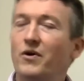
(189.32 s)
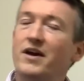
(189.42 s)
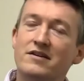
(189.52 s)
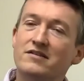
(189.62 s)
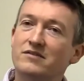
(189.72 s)

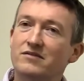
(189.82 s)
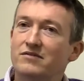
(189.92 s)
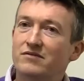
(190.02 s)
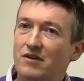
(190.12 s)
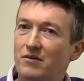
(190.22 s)

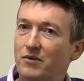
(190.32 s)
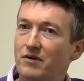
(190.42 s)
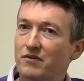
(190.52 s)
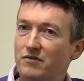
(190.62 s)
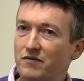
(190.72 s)
waste or
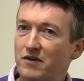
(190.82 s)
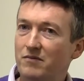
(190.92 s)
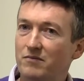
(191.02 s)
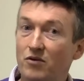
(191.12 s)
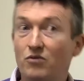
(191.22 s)
whatever
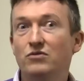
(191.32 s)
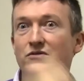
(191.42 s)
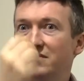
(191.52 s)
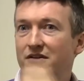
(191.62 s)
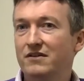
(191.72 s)
from
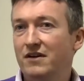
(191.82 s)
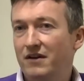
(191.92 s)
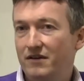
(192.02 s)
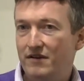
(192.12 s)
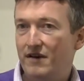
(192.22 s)
holes
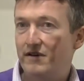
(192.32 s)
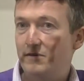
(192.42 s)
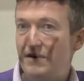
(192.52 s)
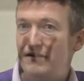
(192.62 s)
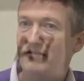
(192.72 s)
and
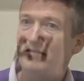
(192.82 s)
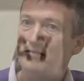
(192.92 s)
the meat.